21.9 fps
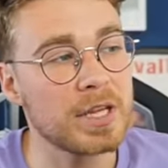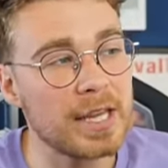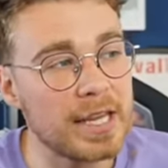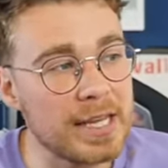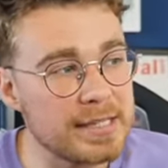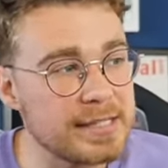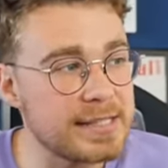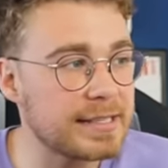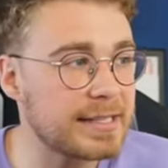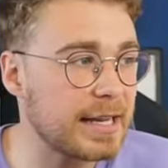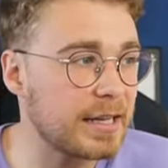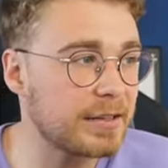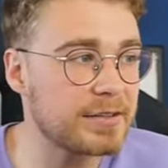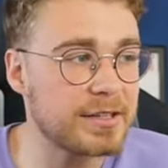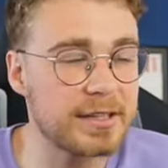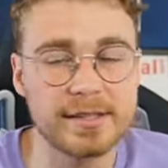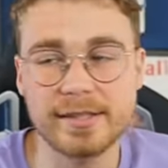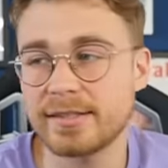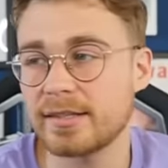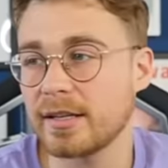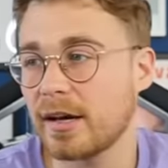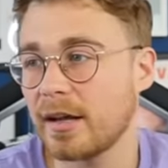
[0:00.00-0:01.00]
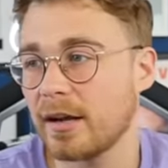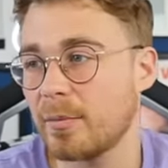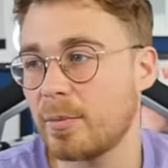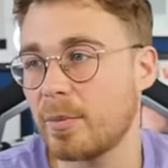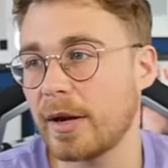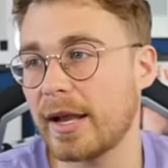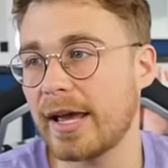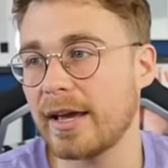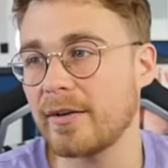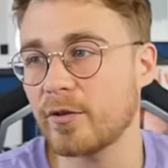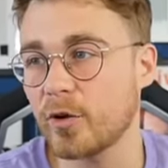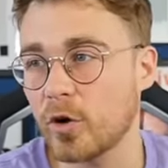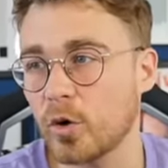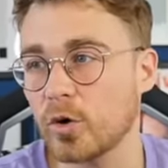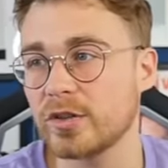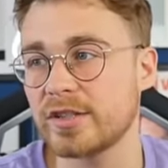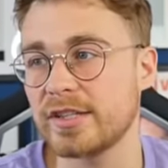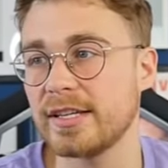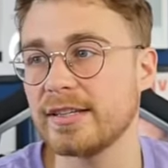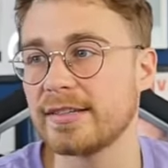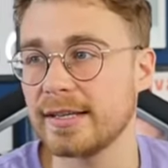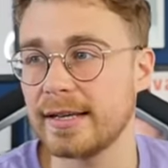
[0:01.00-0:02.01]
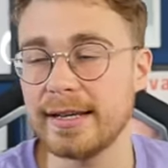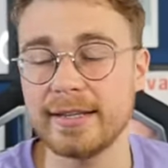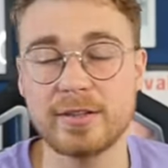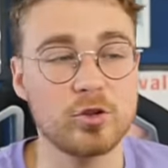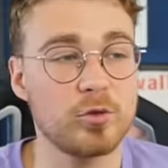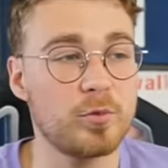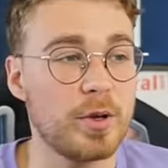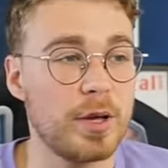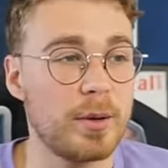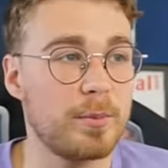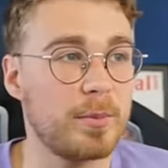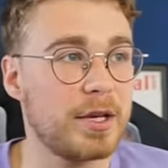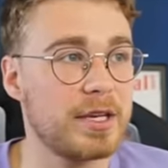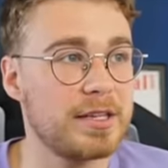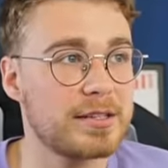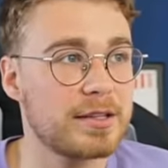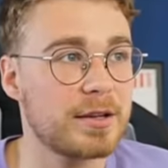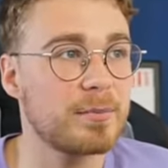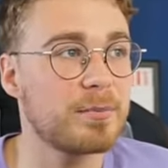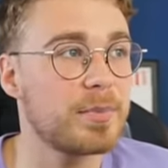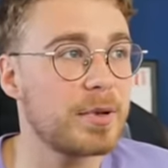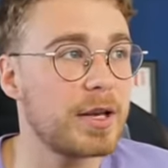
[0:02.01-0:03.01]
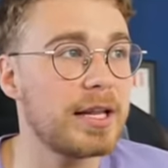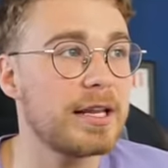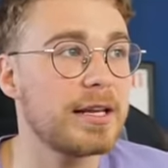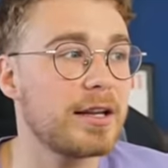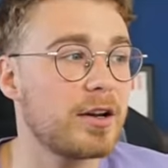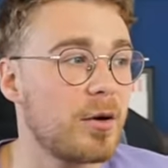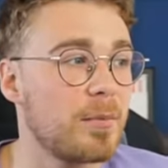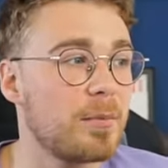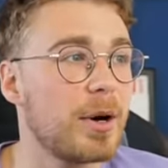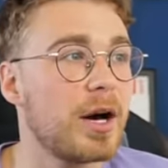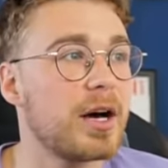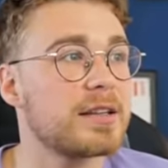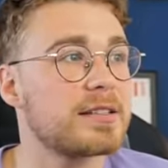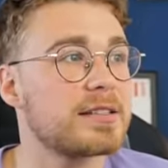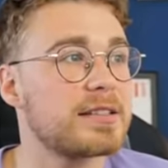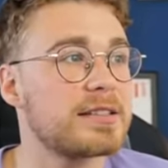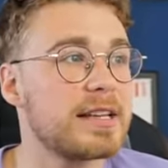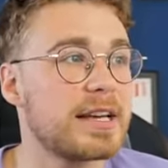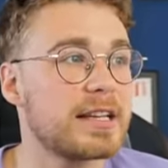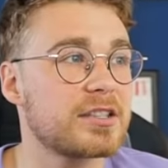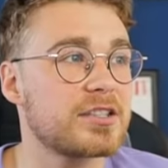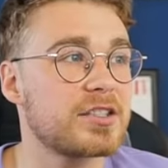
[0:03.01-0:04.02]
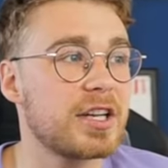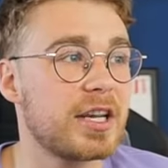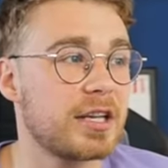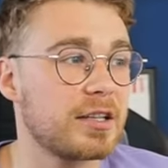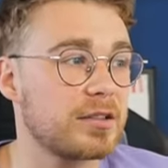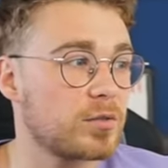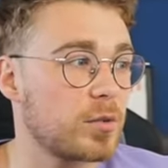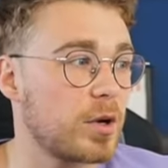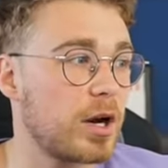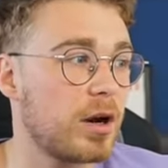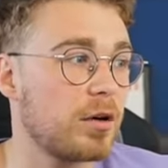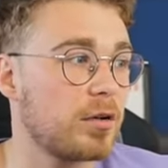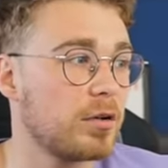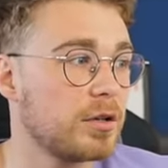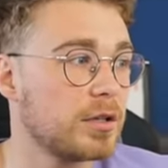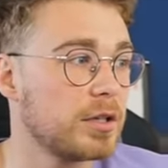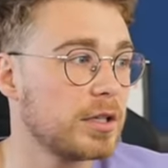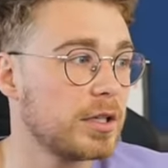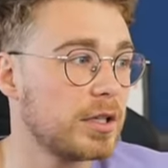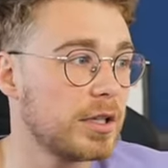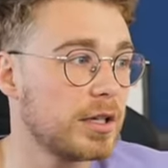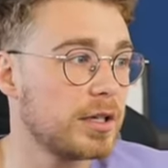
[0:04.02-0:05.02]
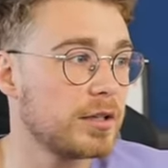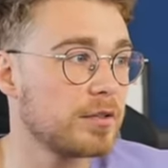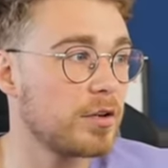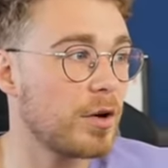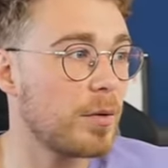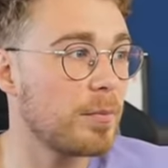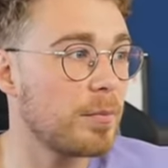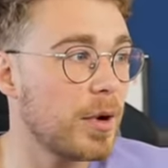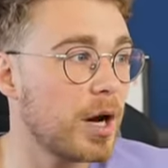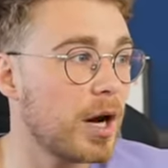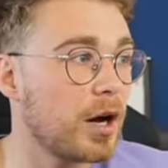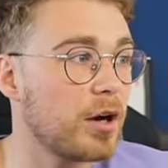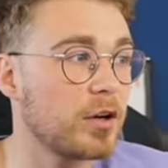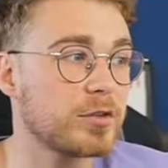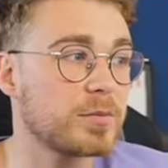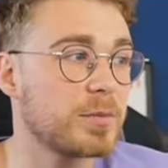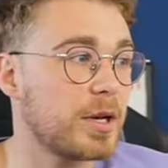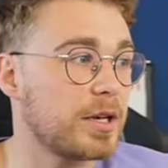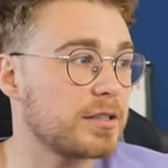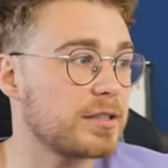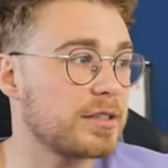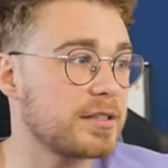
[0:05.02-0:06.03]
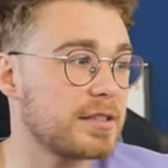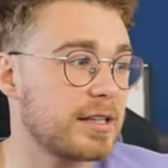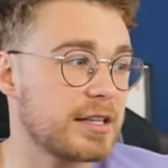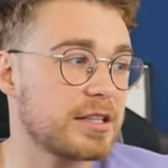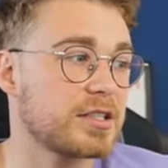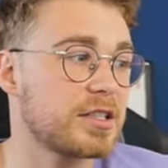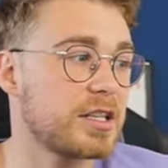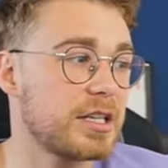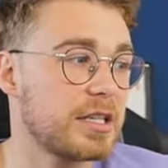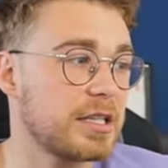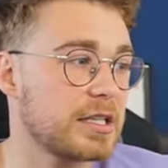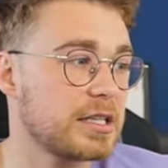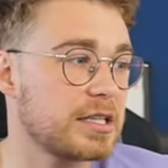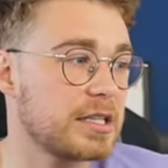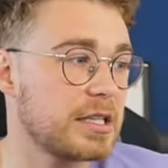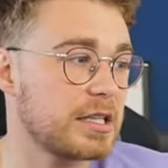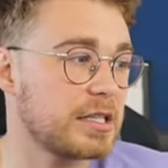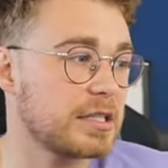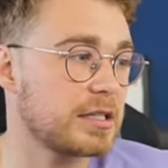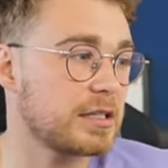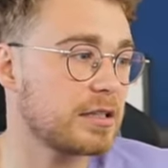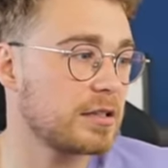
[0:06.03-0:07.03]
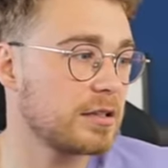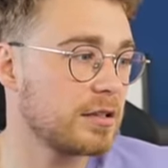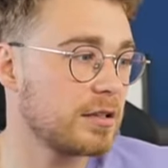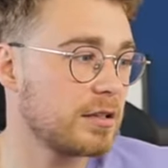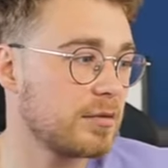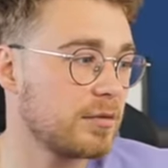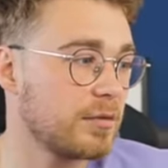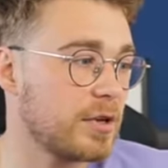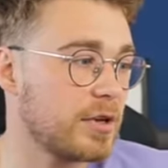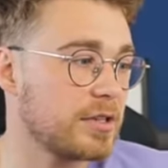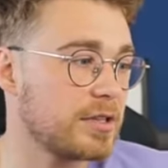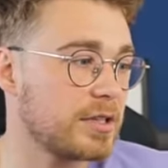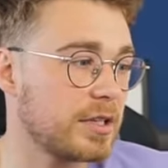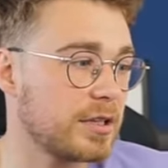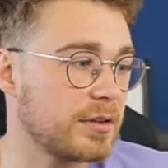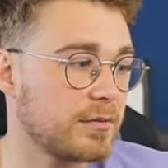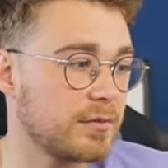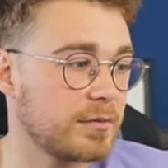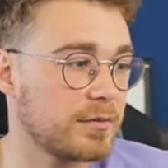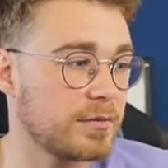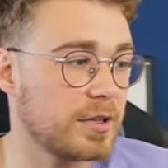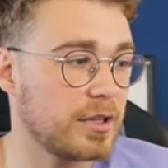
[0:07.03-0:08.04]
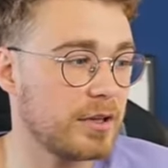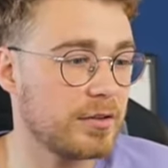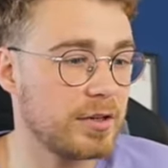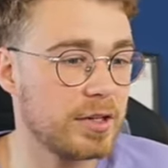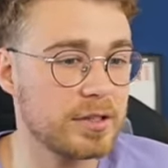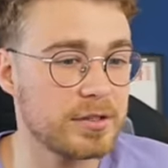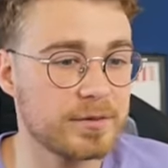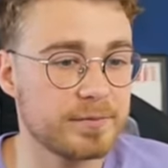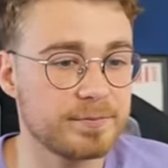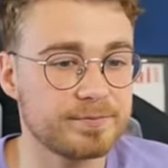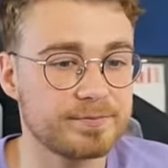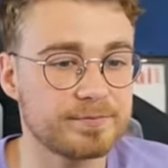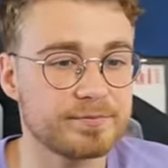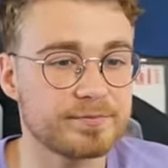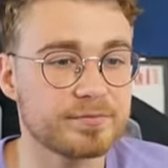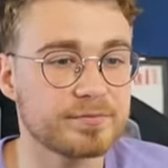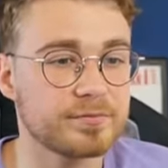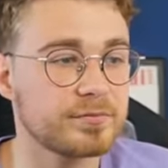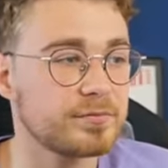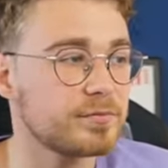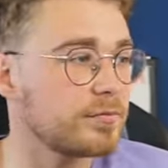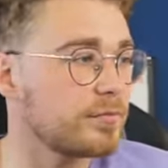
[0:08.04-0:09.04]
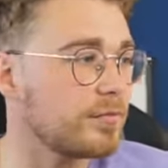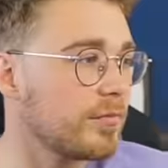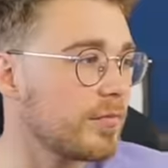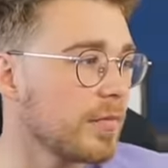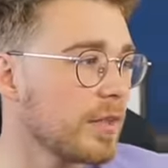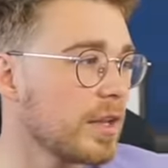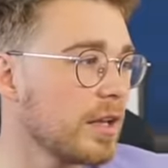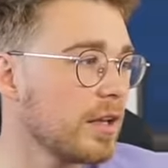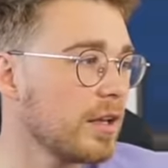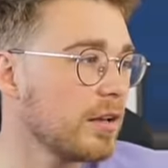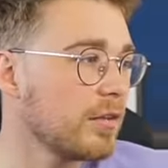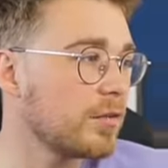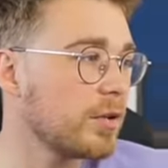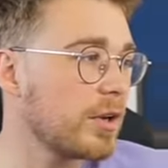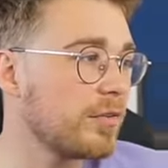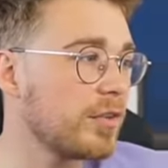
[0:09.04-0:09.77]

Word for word: is it down to the style of play? Of course, it is a little bit, but he's completely gone past his XG as well. Gone miles past his XG this season. Where is he? Here he is. If we